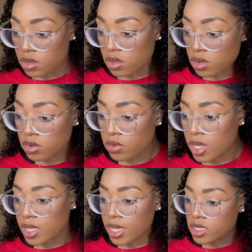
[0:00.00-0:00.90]
Oh, I
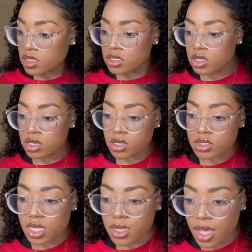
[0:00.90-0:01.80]
like these curls.
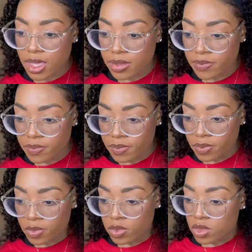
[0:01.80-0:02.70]

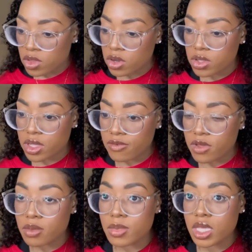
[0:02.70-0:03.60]
They're
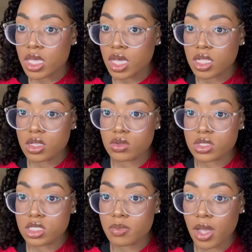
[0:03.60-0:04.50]
giving me a little
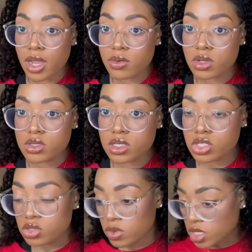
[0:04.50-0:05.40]
spiral
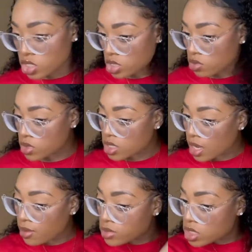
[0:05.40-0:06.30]
situation, which
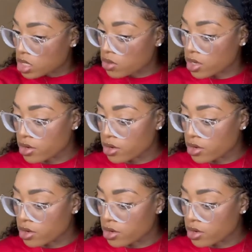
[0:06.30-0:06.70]
I'm so here